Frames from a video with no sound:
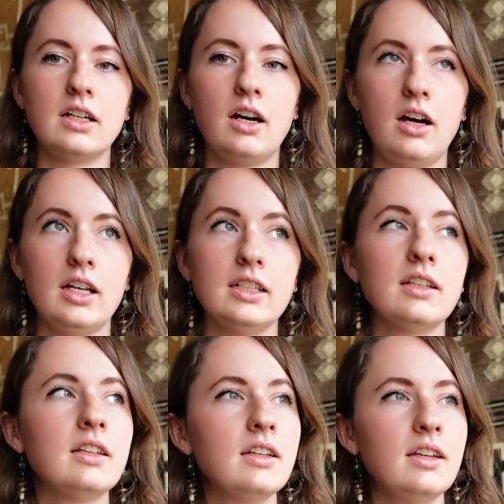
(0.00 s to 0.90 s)
on
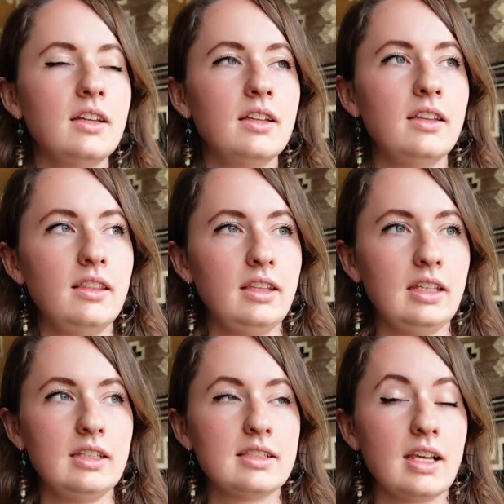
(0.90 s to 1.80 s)

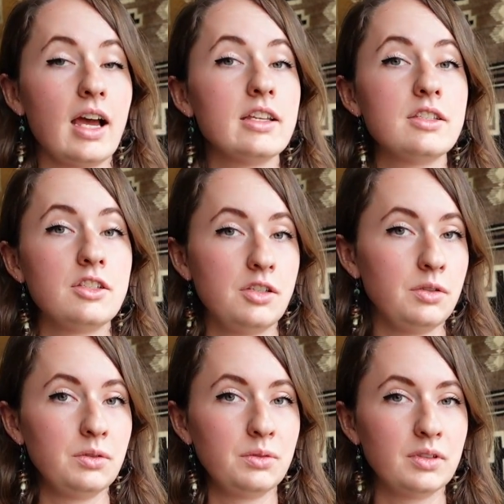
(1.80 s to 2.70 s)
the size
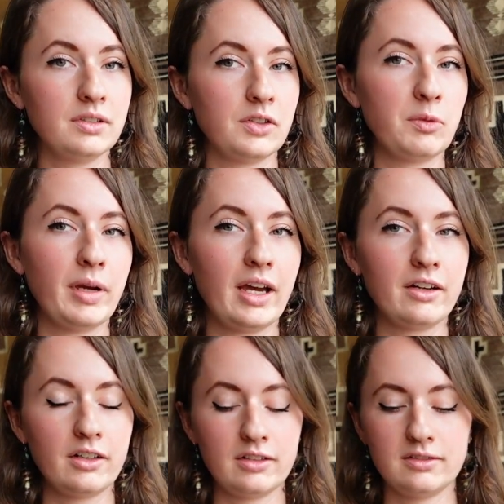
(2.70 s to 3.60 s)
2 of her
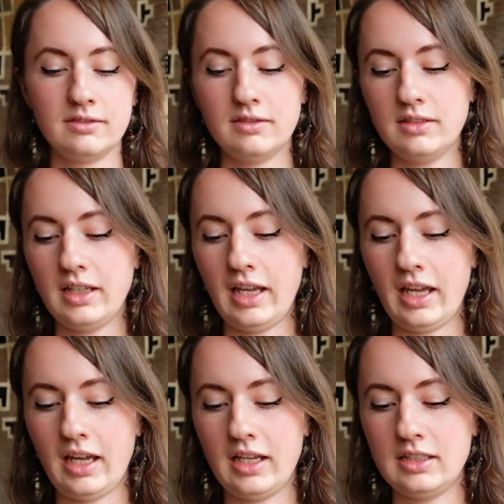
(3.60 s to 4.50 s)
pattern,
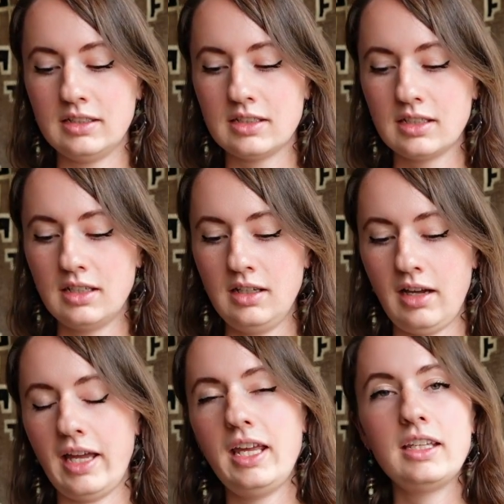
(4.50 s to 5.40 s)
and
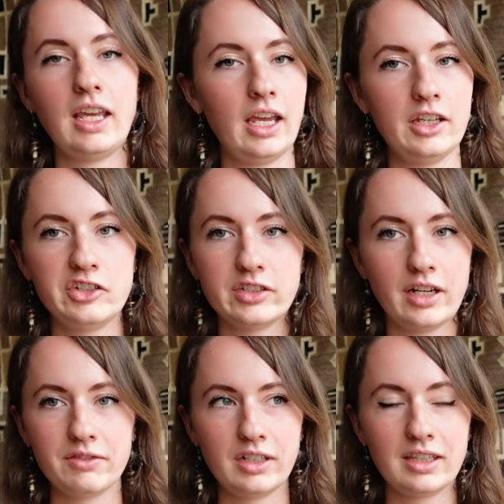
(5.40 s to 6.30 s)
I hit gauge and
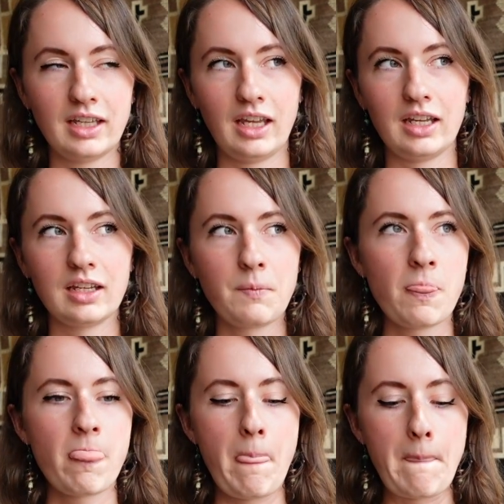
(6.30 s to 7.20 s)
everything
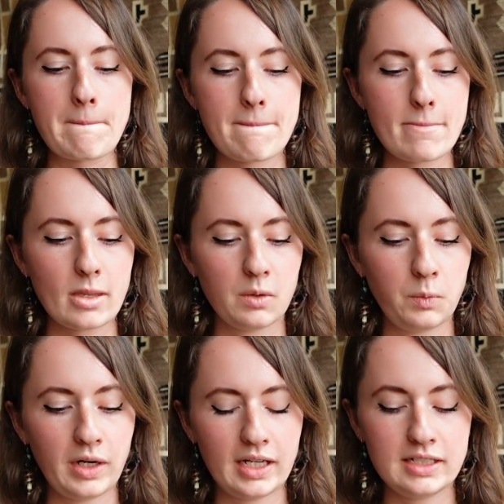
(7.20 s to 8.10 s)

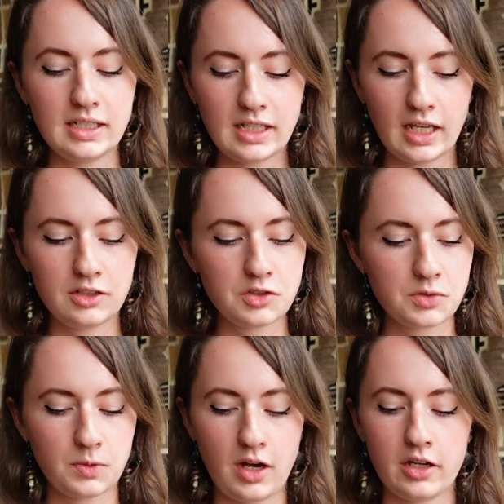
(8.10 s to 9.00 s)
when I did a gauge
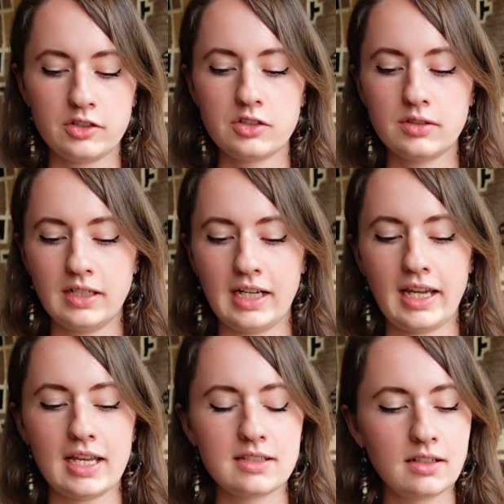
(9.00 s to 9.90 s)
swatch, and I
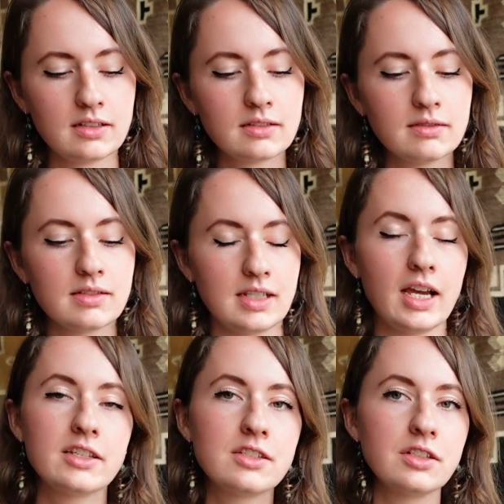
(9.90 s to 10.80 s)
cast on
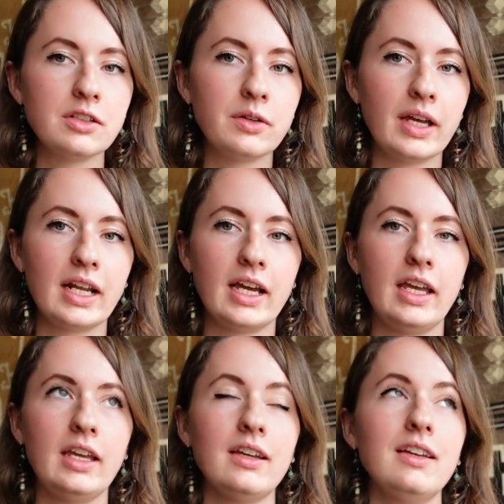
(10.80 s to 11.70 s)
size 2, and
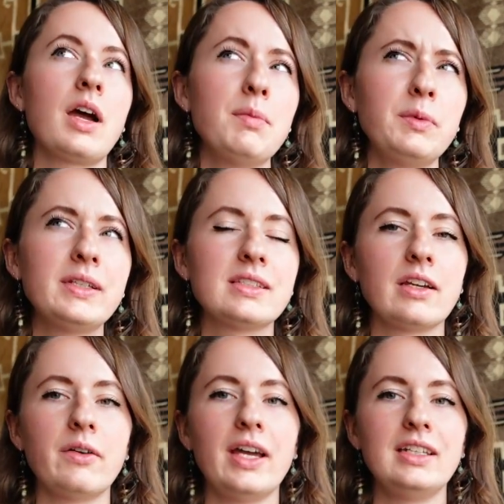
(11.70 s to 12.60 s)
a couple weeks
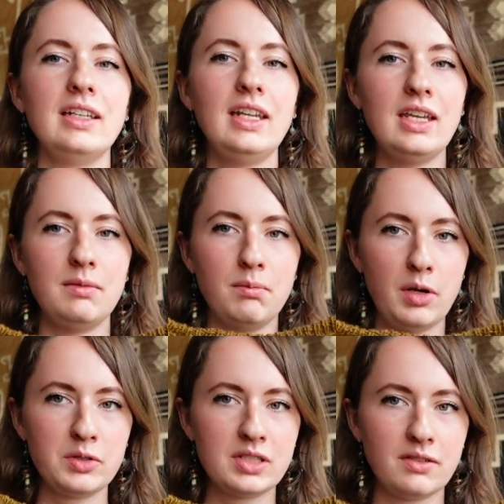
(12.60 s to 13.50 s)
ago had knit
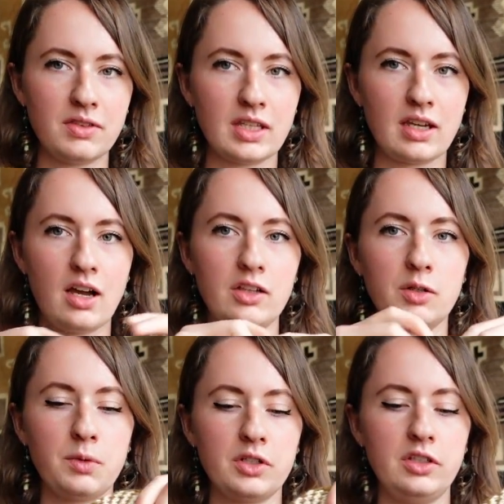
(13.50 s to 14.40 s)
most of the color
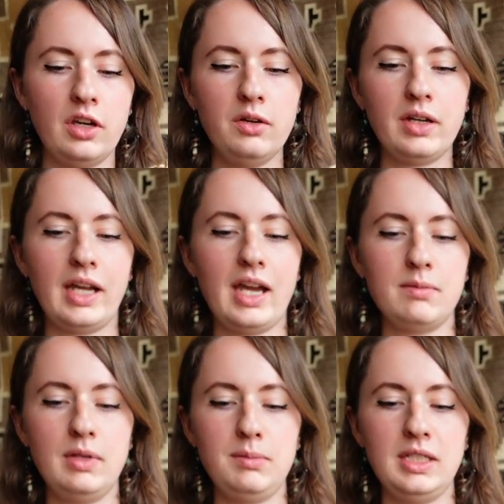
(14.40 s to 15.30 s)
work yoke. I had
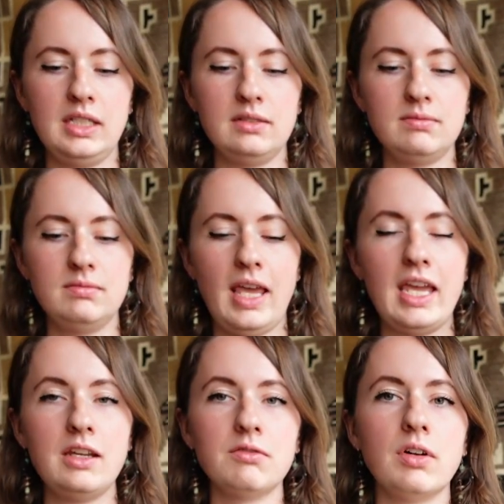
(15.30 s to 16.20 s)
maybe
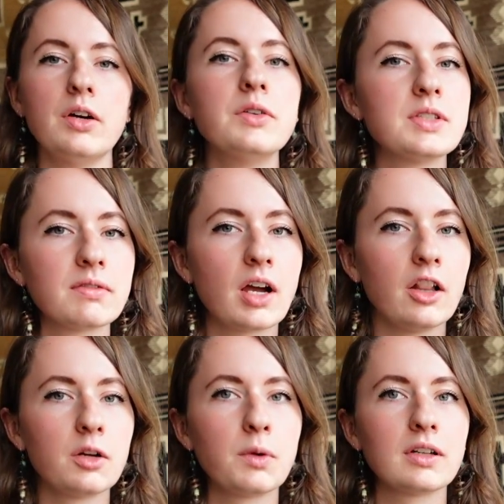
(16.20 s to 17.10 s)
8 rows of
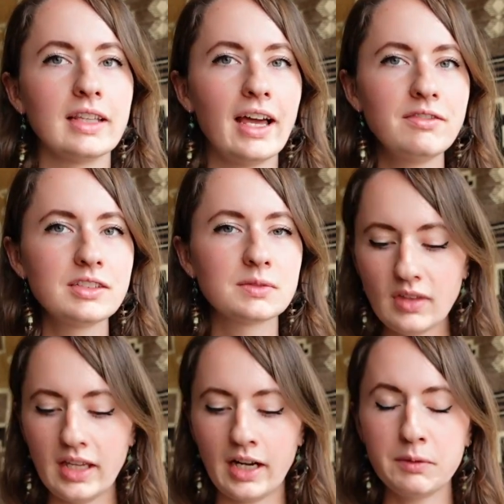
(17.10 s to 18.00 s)
color work left,
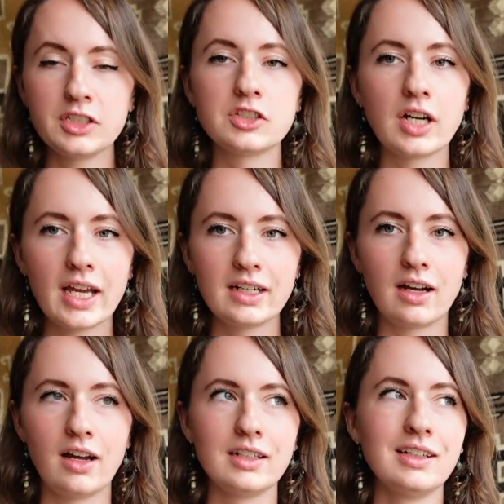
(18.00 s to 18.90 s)
and I went to try it
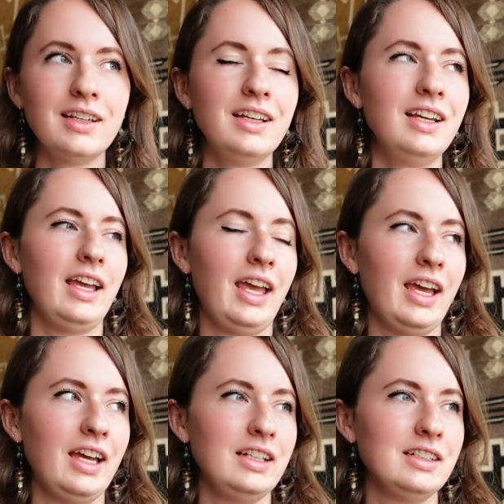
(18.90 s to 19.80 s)
on,
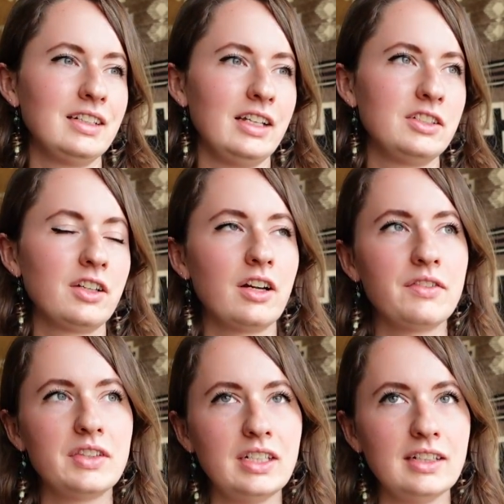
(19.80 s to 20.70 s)
and I took it off
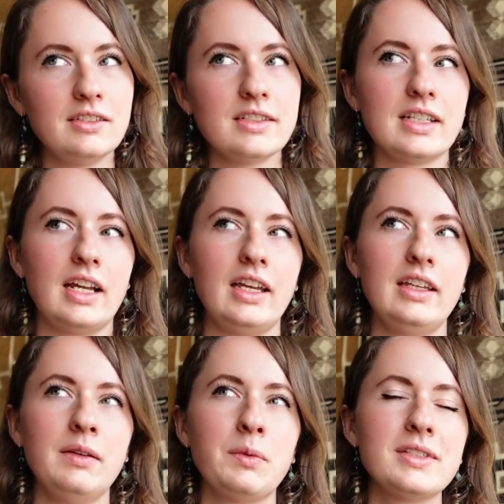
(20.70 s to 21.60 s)
the needles, and
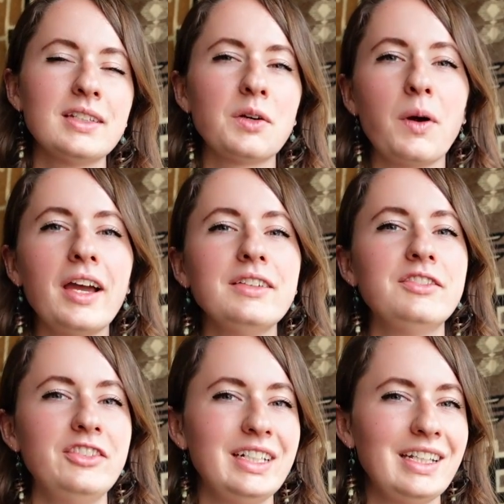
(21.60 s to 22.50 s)
it wasn't quite
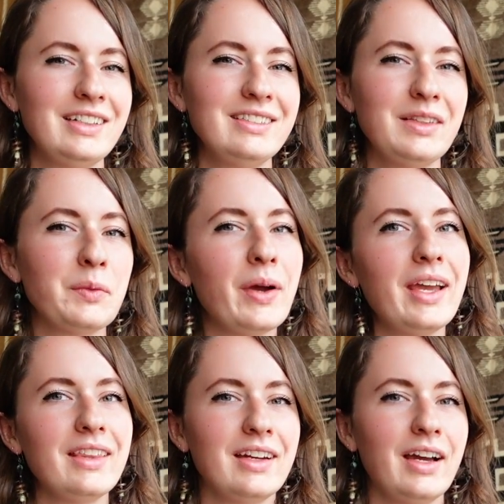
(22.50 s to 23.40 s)
fitting the way
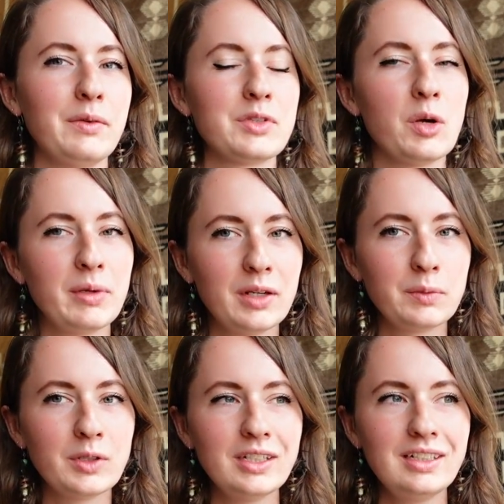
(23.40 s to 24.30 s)
that I was hoping it
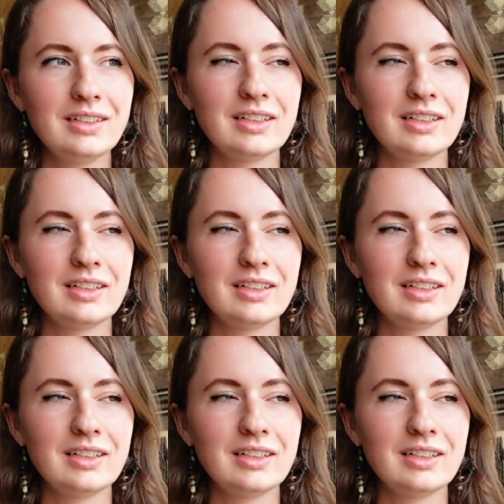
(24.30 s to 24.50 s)
would.